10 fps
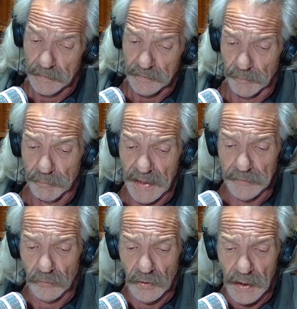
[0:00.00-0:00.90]
The
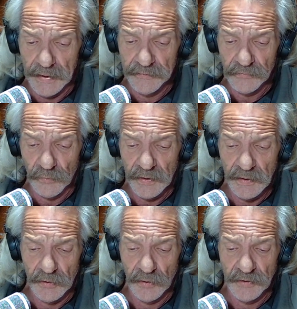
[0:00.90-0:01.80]
battle lines were
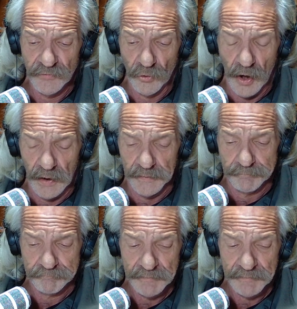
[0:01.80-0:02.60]
clearly drawn,